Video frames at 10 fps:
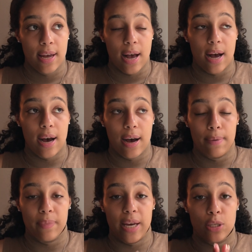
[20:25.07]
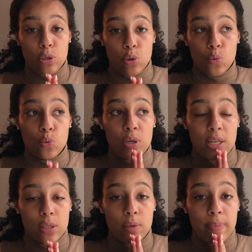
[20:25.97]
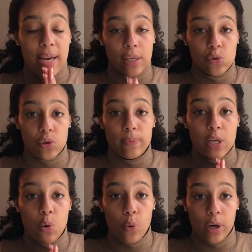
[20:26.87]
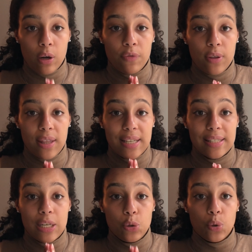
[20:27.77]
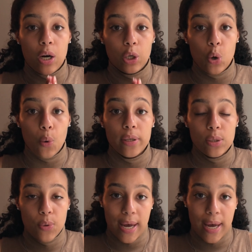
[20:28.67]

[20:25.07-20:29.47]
And you need to be extremely aware of the things that you are going to